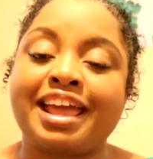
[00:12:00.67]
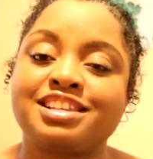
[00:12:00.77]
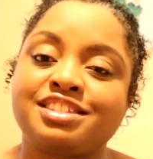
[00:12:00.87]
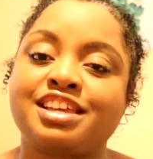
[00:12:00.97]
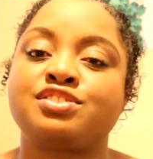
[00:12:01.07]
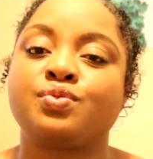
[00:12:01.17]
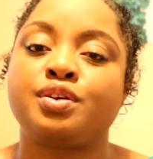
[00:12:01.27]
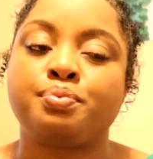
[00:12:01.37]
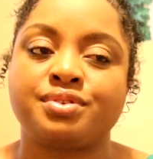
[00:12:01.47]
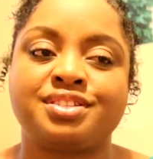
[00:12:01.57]

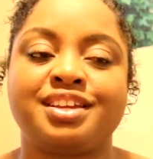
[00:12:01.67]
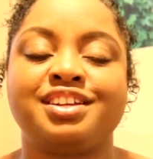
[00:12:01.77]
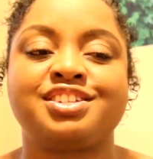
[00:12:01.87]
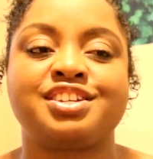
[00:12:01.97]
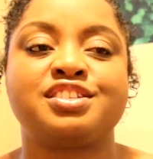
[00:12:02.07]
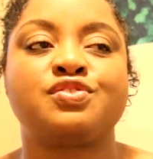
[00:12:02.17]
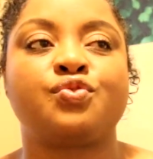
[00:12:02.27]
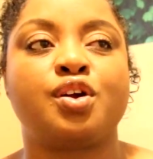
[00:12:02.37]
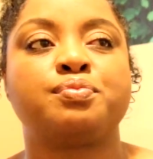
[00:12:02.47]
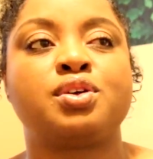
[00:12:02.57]
ancestry percentages
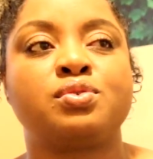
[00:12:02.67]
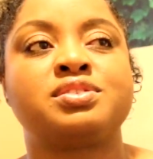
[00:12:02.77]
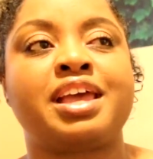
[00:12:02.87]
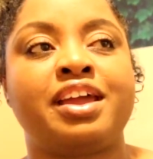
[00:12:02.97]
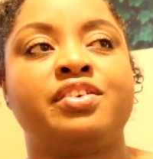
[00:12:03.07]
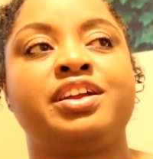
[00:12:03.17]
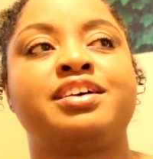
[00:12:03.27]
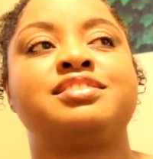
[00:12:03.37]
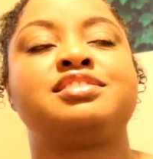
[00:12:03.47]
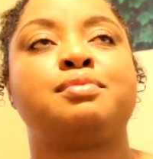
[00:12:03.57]
from those
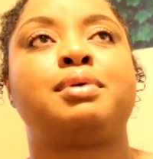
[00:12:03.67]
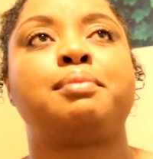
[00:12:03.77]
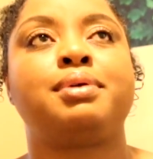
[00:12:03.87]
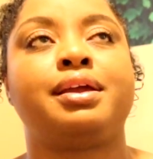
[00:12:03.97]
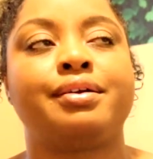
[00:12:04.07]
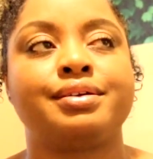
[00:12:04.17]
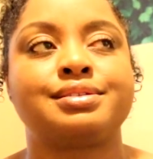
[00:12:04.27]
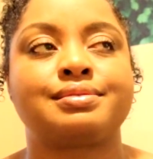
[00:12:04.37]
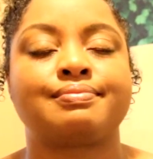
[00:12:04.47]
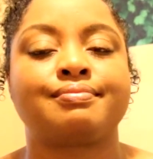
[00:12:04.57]
areas than my
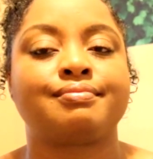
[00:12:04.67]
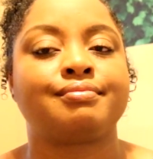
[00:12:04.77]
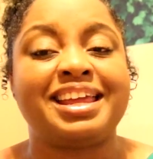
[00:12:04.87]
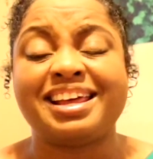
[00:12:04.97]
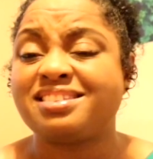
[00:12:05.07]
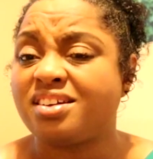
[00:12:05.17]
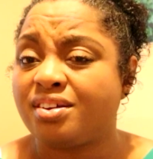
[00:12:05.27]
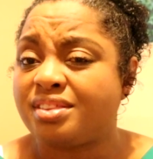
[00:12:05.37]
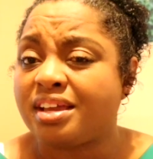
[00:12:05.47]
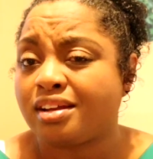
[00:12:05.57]
parents. And I
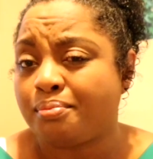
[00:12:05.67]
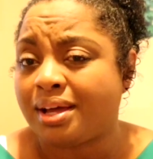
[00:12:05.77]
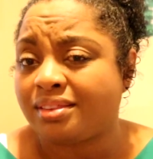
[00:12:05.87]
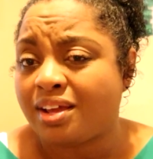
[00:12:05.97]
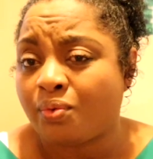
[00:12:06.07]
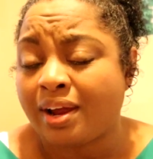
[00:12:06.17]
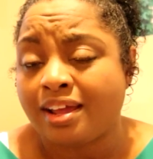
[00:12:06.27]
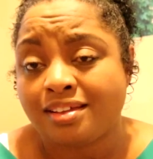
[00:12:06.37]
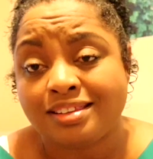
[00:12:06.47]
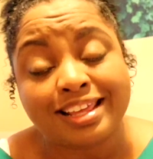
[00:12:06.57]
started thinking about that,
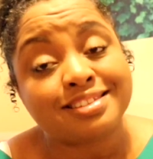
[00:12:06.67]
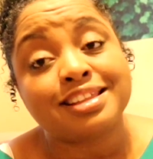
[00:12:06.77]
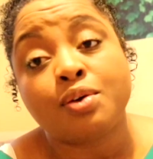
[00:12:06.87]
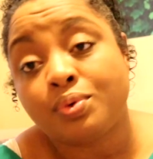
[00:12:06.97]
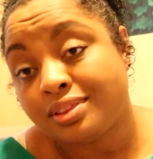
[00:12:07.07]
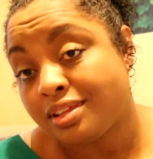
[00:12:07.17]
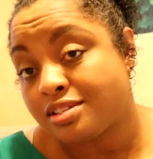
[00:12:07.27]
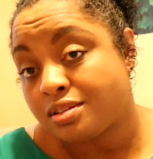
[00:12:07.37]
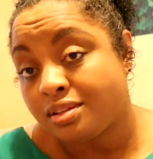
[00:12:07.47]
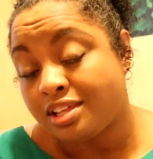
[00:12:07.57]
right? That's not what
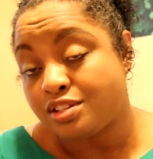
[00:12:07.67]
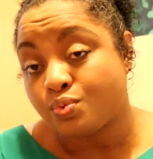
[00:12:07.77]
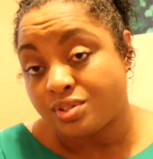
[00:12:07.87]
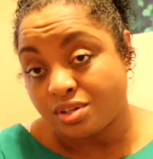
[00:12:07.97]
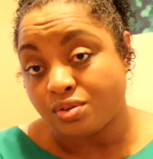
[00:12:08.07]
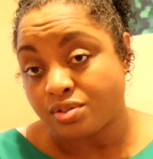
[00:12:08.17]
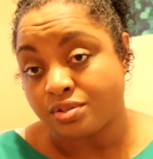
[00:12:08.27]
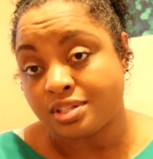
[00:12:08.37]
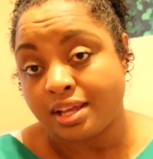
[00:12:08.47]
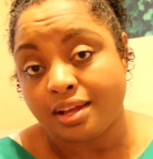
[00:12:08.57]
these results are
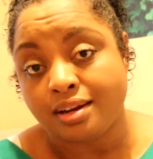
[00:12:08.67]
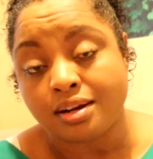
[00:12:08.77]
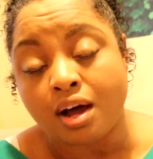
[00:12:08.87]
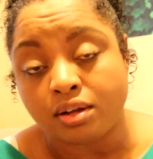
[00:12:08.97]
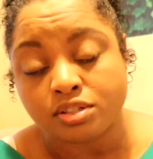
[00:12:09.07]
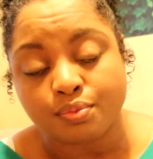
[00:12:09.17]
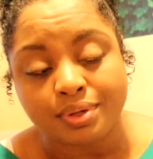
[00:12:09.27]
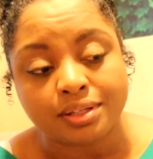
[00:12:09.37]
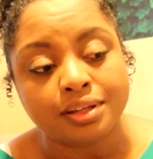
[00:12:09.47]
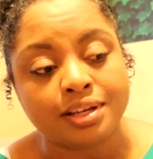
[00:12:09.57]
saying
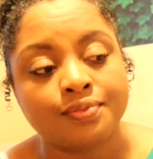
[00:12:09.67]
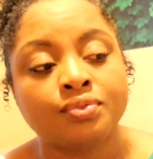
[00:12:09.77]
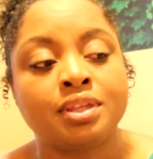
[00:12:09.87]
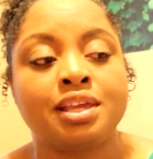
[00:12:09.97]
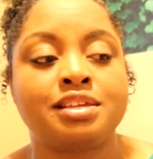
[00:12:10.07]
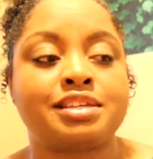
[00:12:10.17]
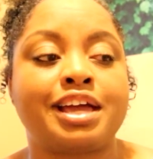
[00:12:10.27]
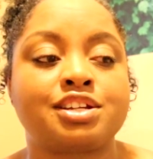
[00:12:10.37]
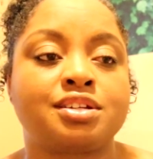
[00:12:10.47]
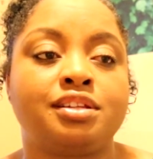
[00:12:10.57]
ultimately. Is
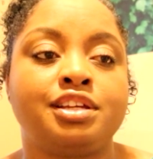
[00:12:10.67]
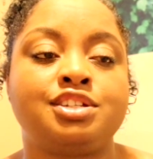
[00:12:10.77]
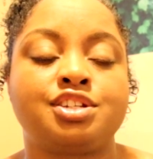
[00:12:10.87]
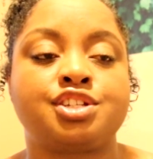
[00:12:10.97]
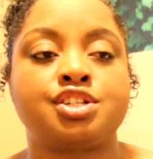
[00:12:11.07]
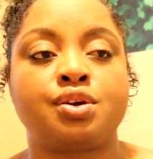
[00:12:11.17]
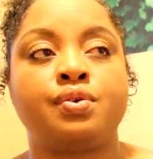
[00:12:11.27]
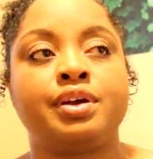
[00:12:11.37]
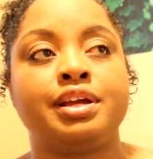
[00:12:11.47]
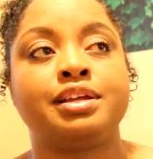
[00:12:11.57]
actually just
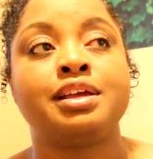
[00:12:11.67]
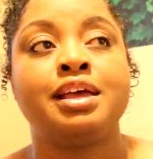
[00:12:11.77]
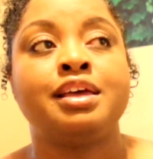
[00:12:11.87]
showing